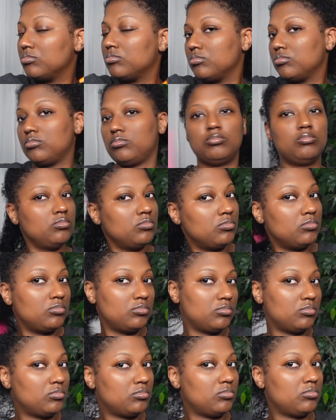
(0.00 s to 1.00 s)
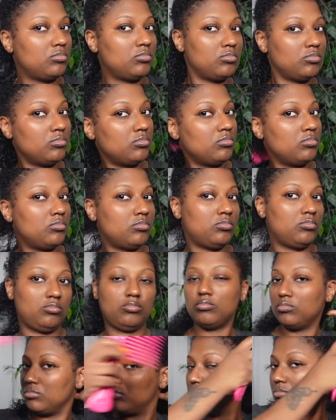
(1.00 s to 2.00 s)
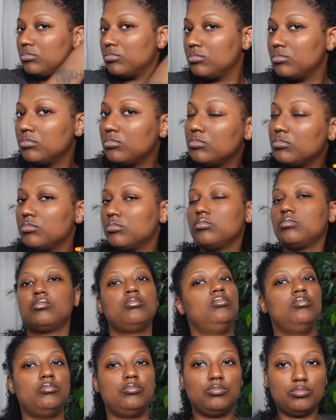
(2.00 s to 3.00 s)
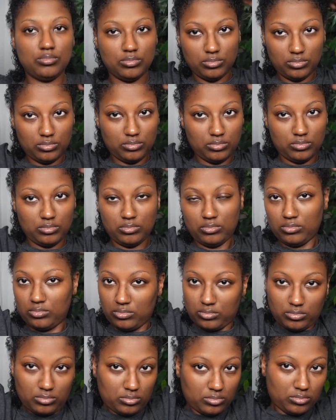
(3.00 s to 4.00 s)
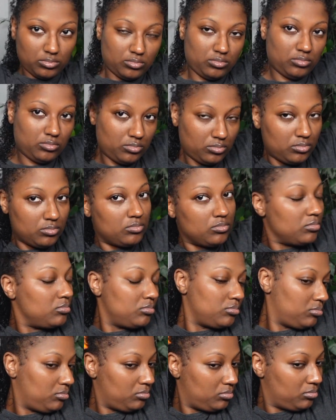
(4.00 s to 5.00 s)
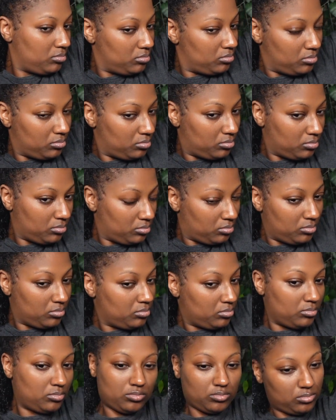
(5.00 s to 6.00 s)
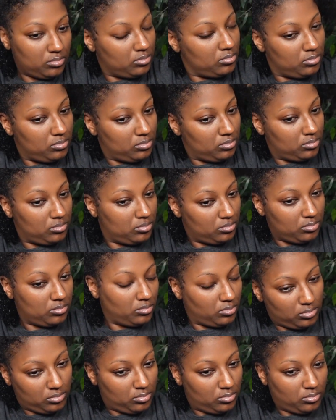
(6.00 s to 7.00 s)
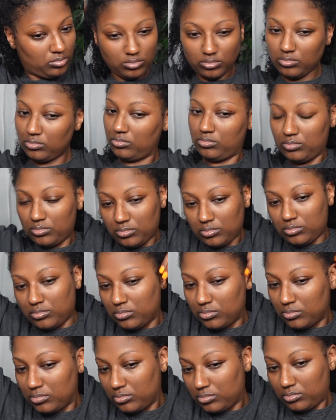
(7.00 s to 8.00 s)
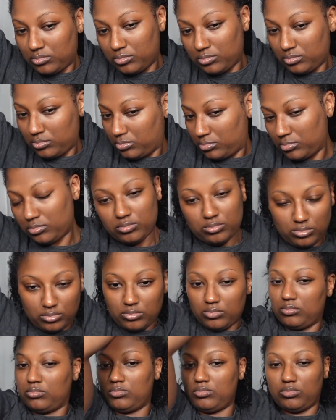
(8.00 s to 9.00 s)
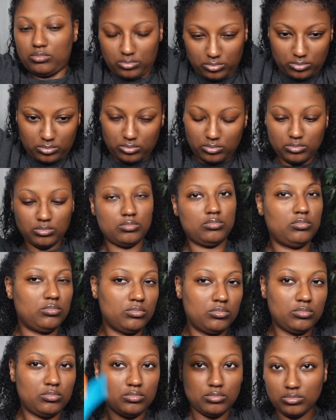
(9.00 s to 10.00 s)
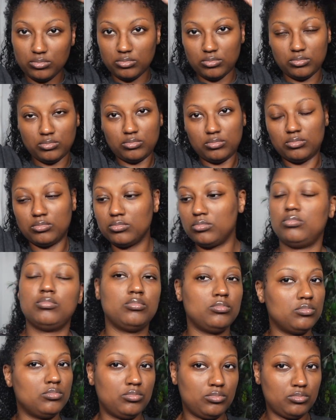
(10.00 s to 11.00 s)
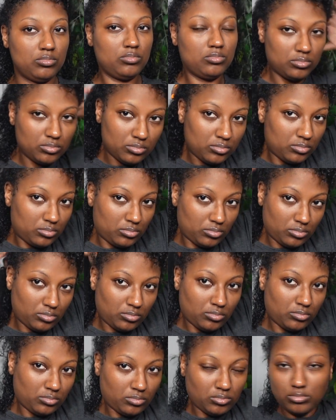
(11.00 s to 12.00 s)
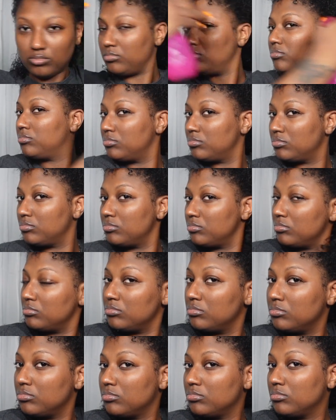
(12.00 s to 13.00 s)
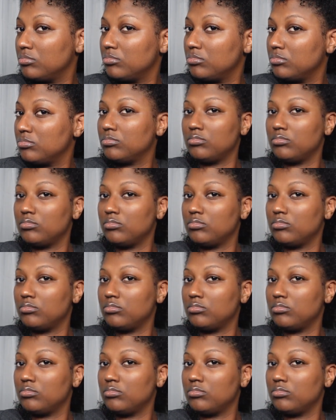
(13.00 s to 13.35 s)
and work your way to your roots. And depending on the density of your hair, section your hair off into pieces. So you see I took that back section and I sectioned it off into two, and I'm starting at the end and I'm working my